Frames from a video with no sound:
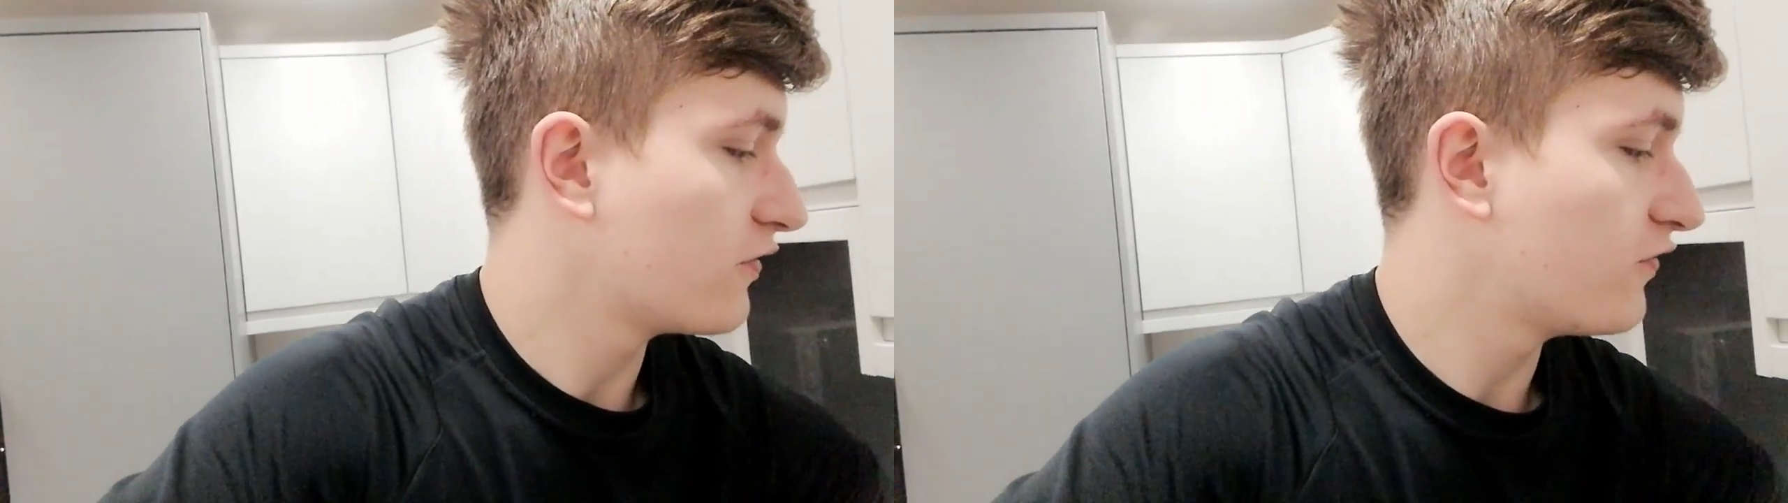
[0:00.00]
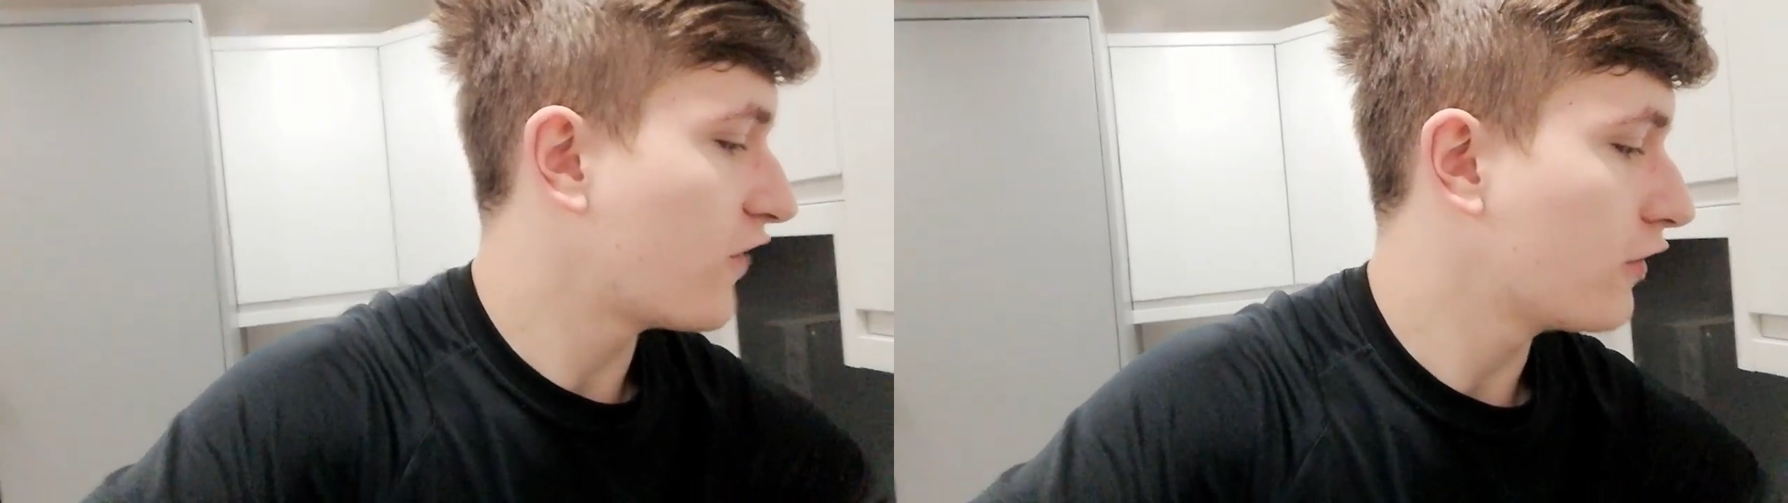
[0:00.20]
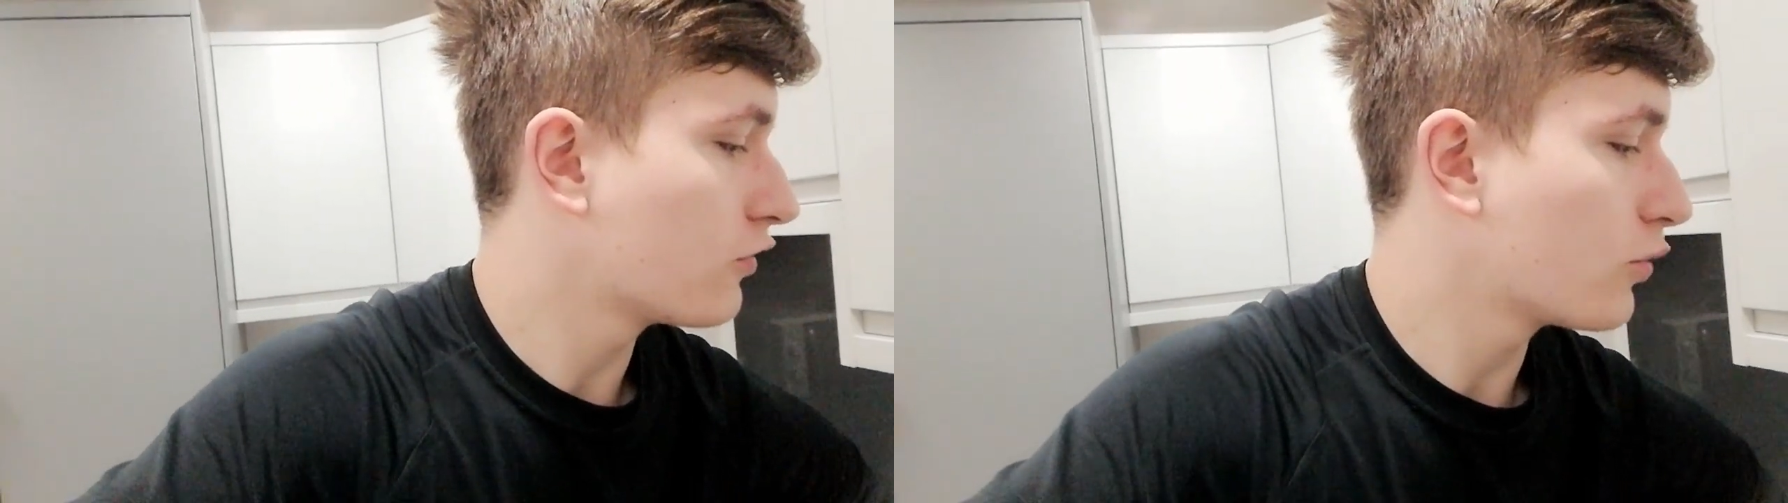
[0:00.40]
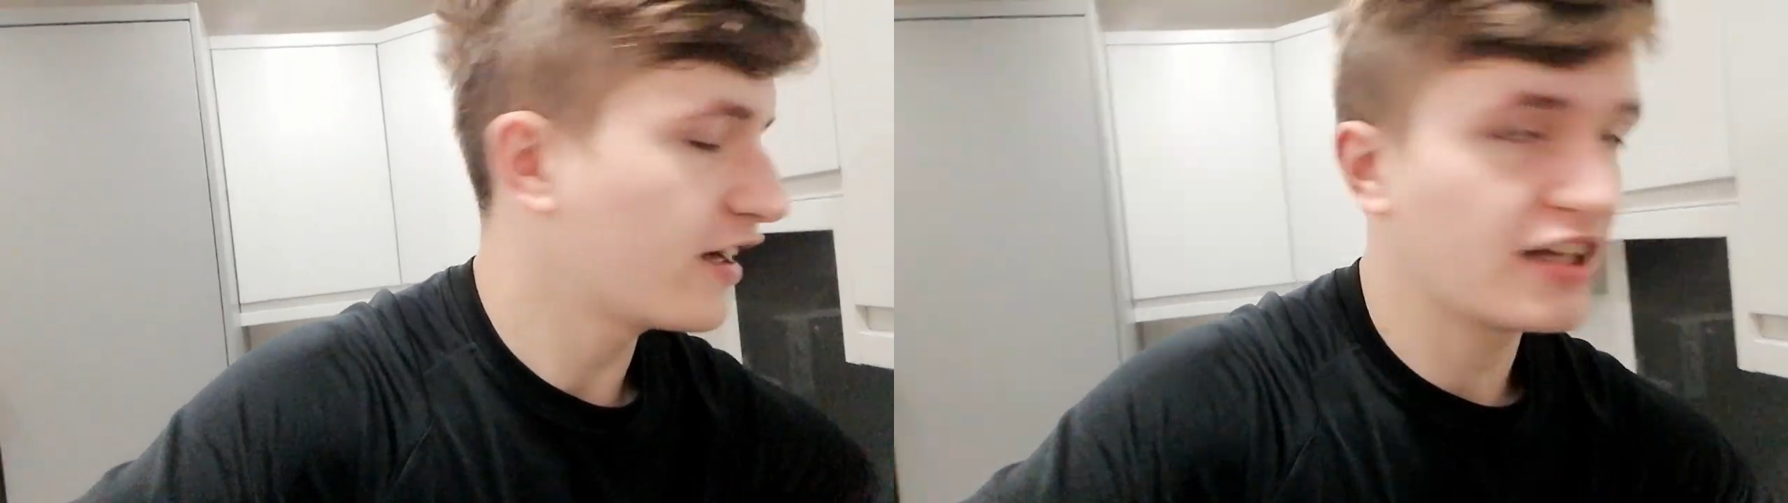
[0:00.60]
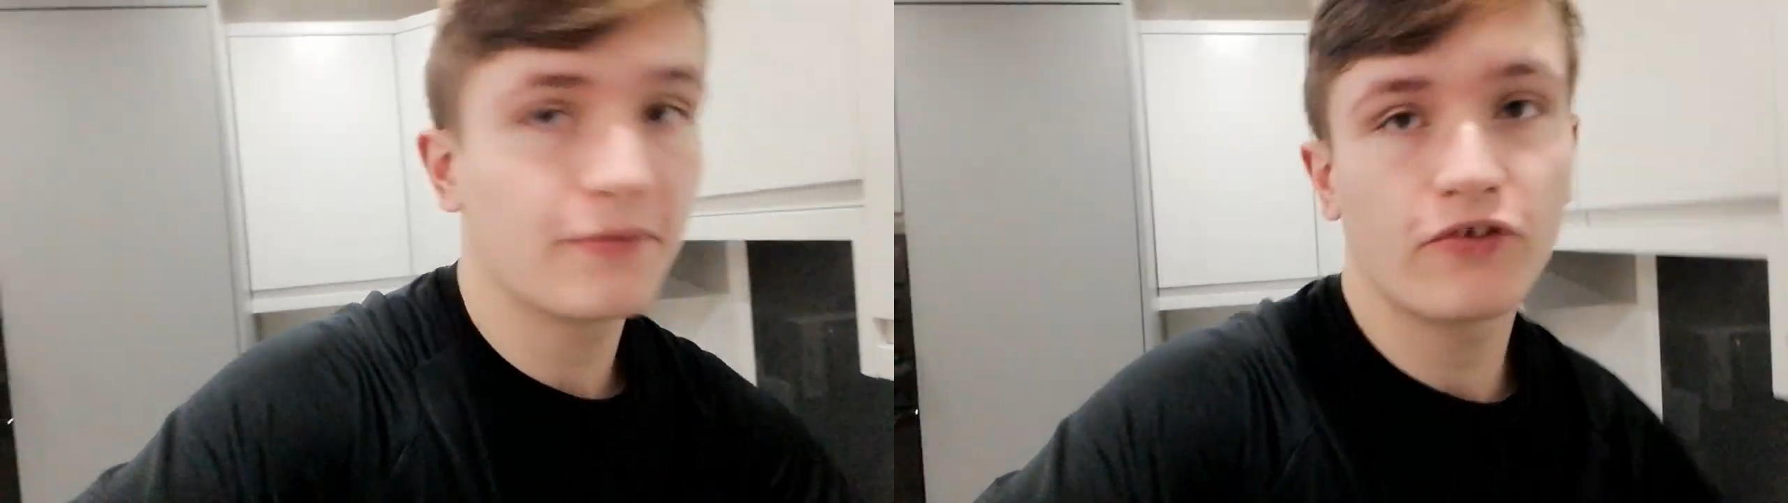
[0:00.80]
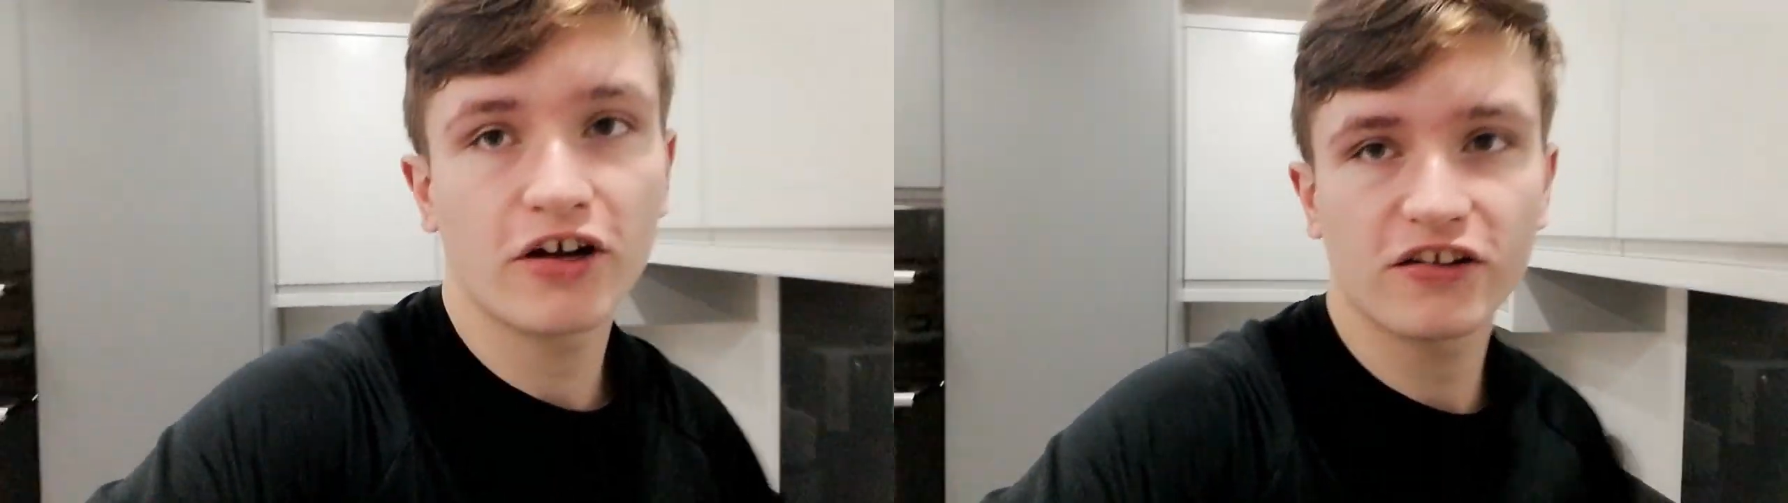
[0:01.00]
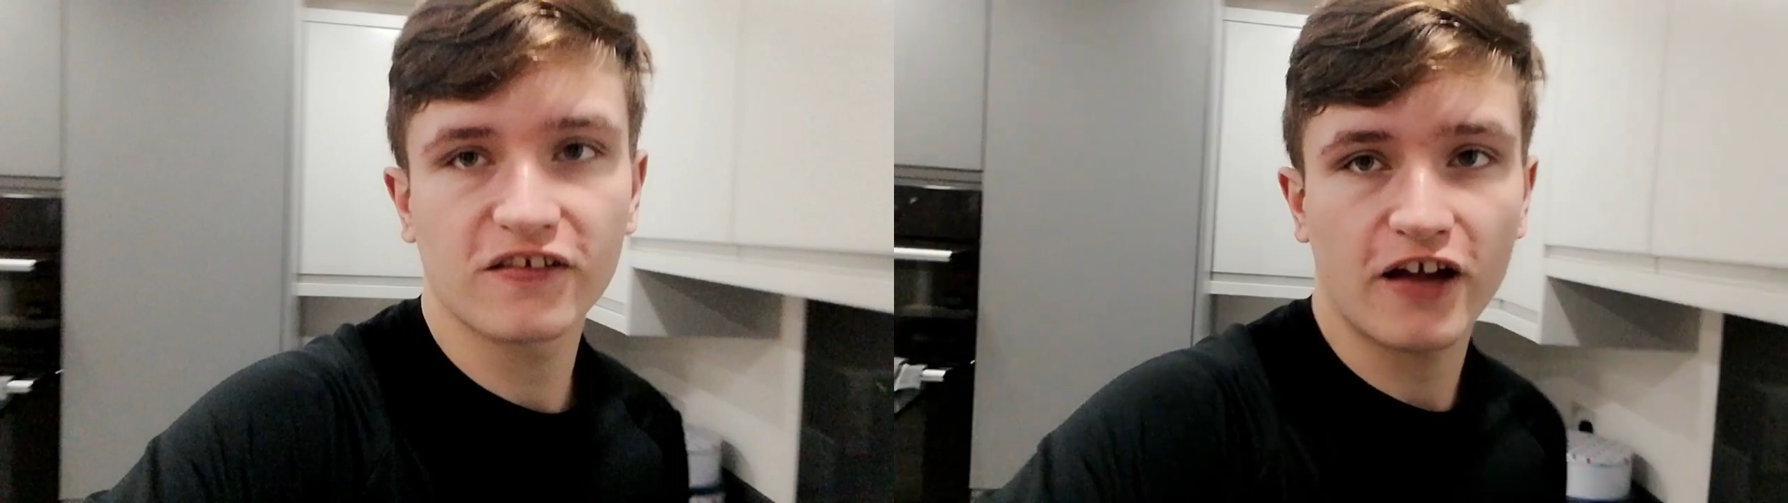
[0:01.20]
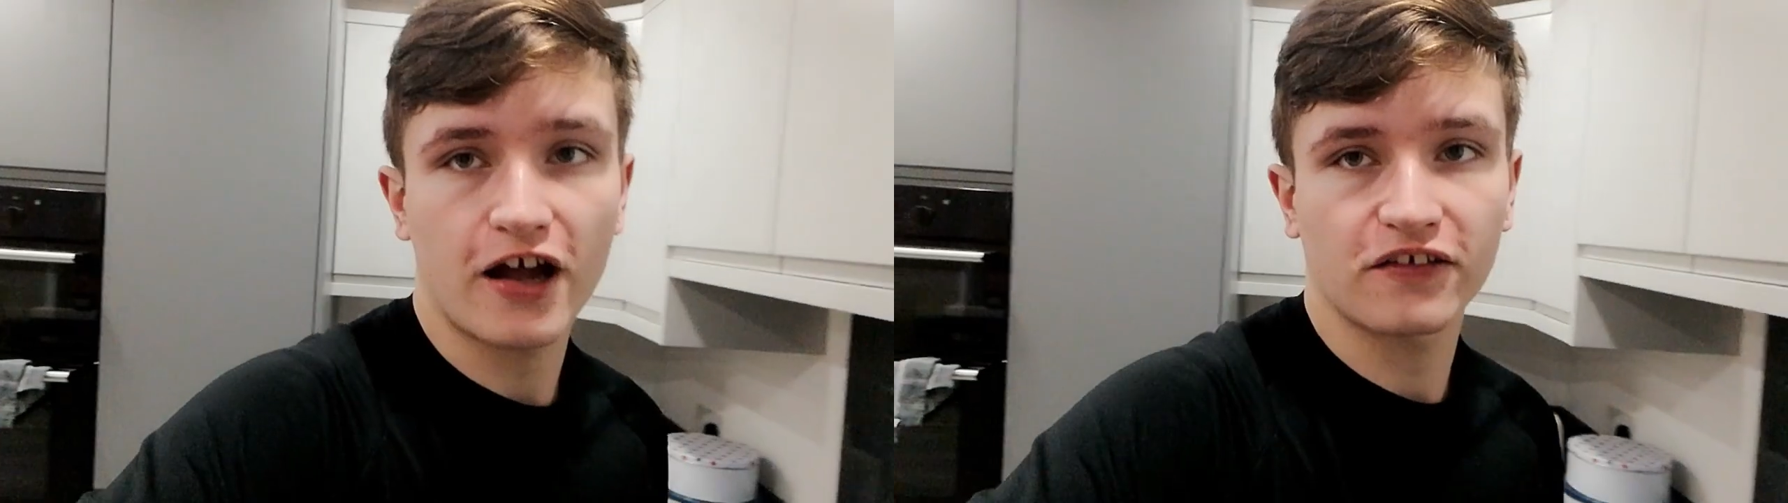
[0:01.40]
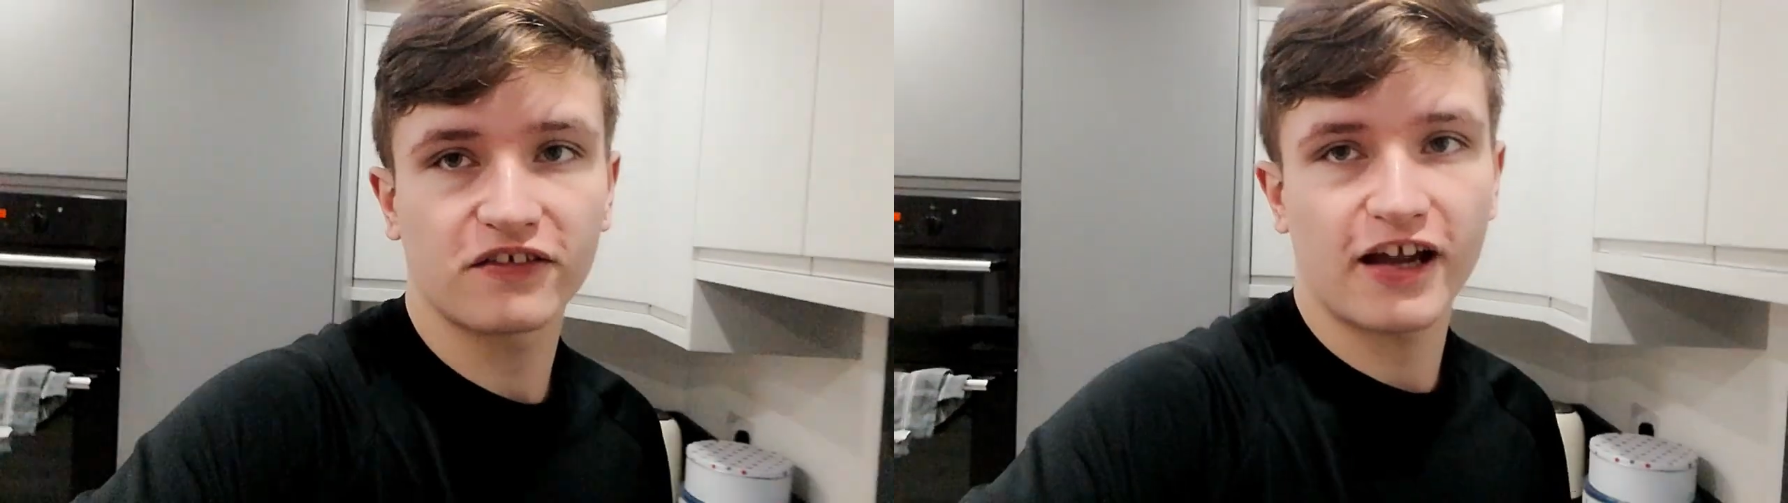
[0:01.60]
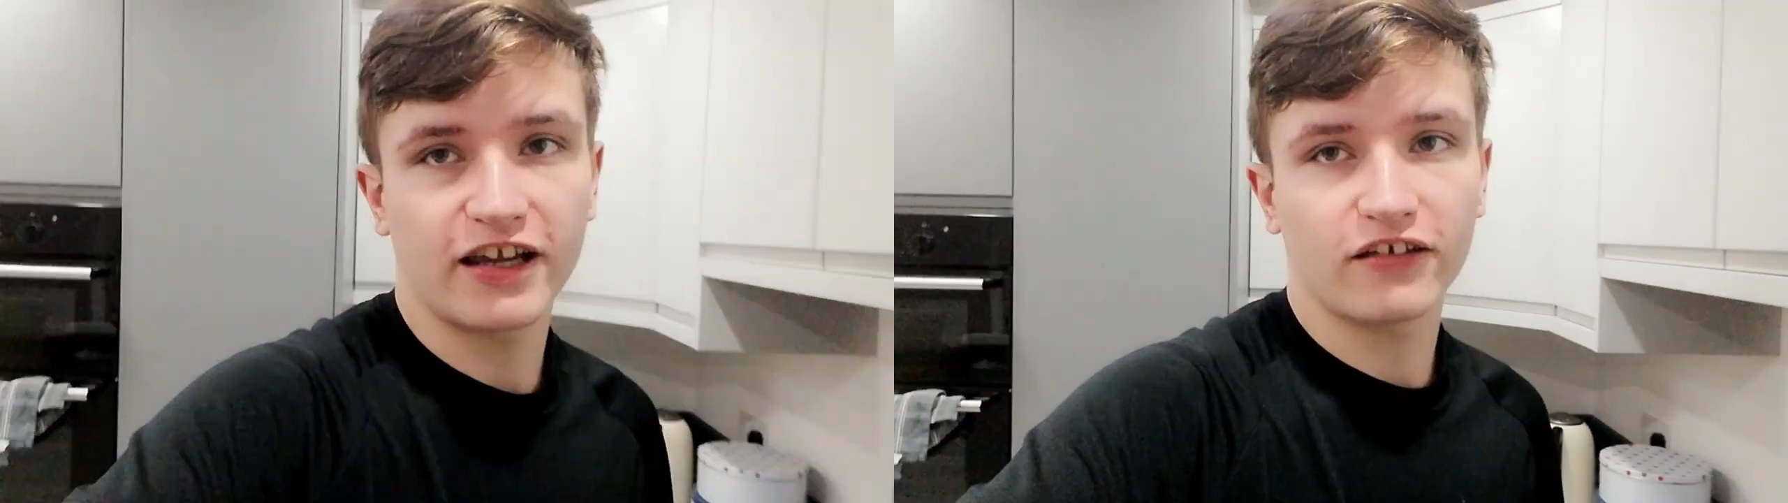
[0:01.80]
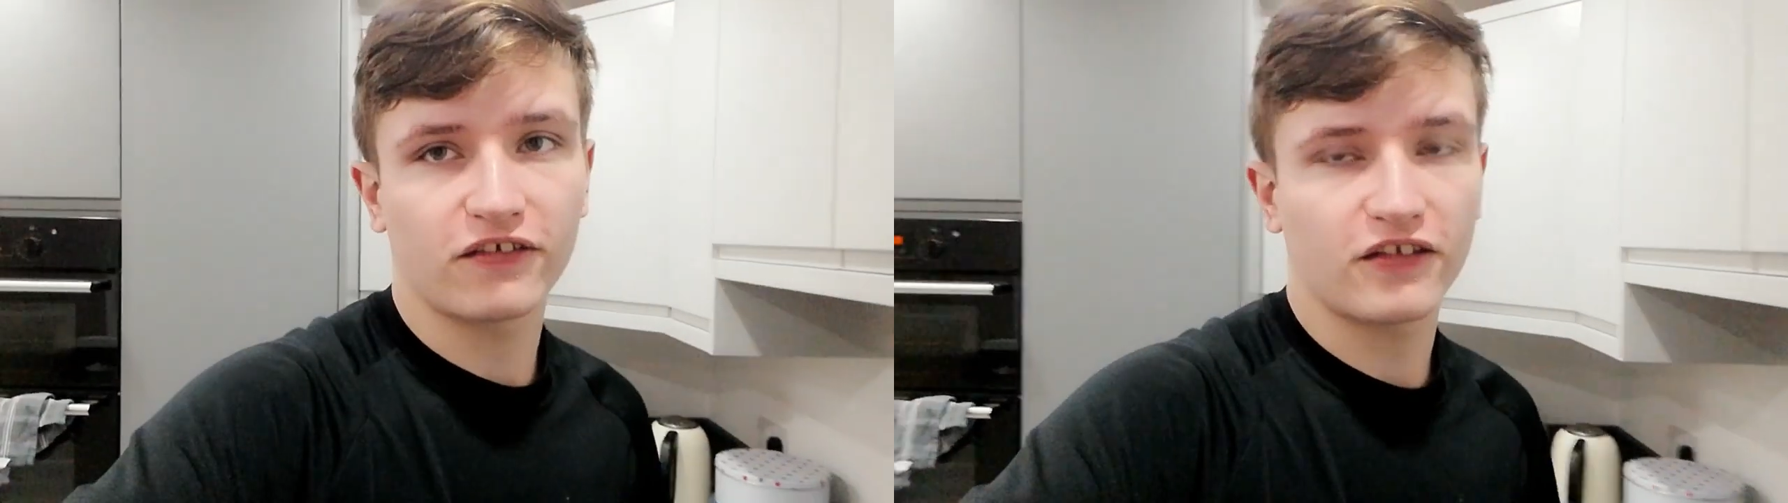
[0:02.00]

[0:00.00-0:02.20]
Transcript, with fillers: phone quickly before it starts dying,